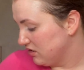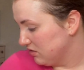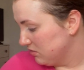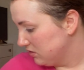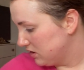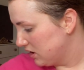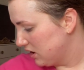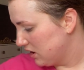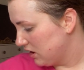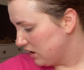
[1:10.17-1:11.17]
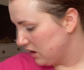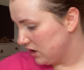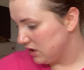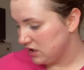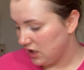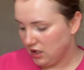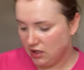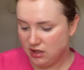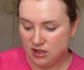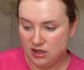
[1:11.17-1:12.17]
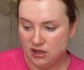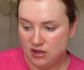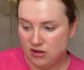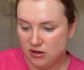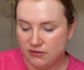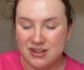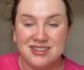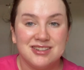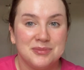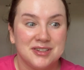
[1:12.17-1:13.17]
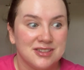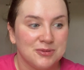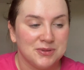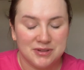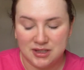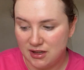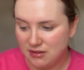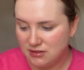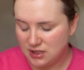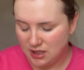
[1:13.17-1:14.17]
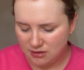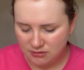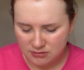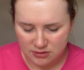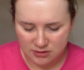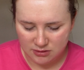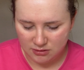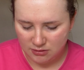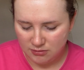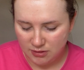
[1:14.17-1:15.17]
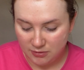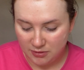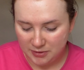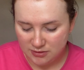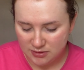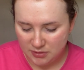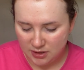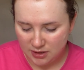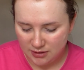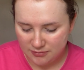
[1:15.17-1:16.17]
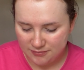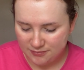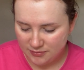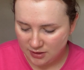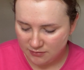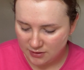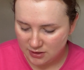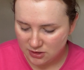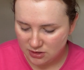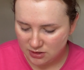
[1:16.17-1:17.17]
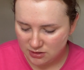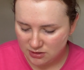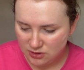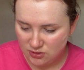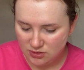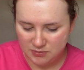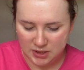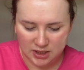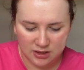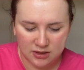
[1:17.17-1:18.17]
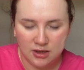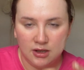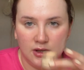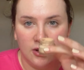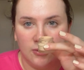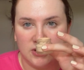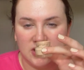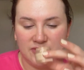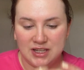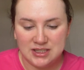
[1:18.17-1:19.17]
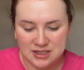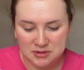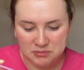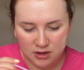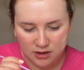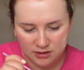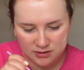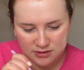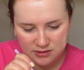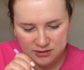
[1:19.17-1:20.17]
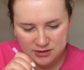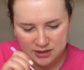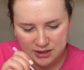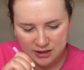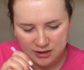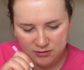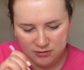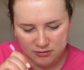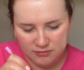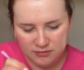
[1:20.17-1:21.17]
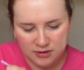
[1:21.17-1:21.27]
used the day of the concert because I was wearing like tan. So I'm gonna be using my foundation that suits me, which I've had to depot to get out of